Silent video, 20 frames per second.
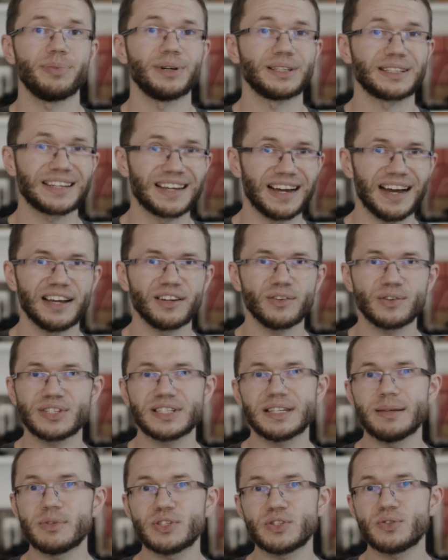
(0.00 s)
but Kyno
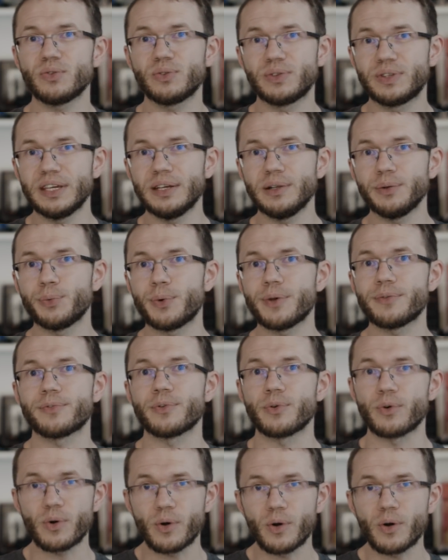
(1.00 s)
seems to deal with
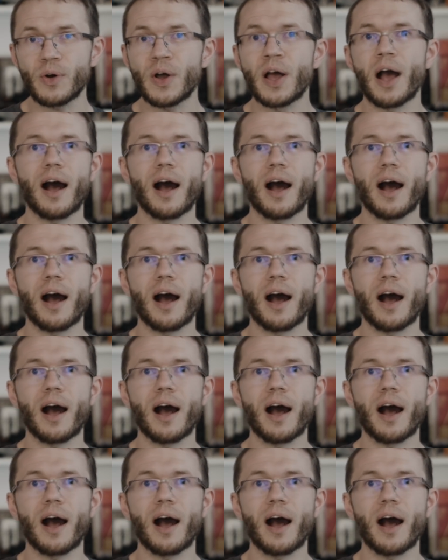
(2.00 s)
RAW